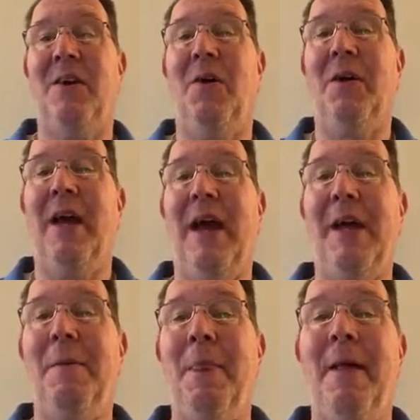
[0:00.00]

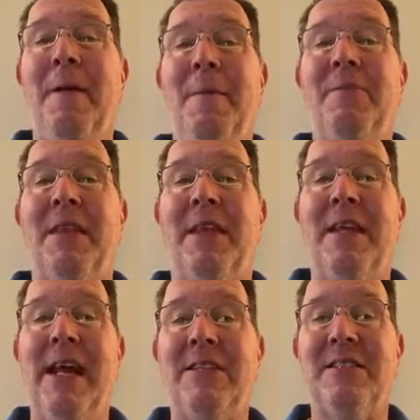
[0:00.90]
Okay, the
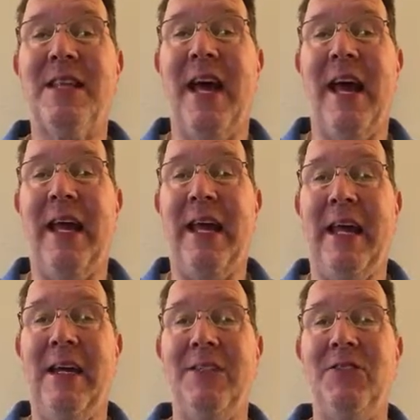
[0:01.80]
next thing
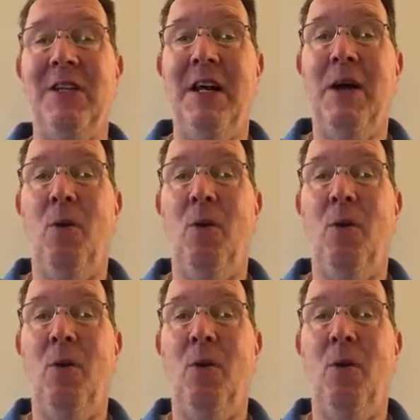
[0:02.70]
is,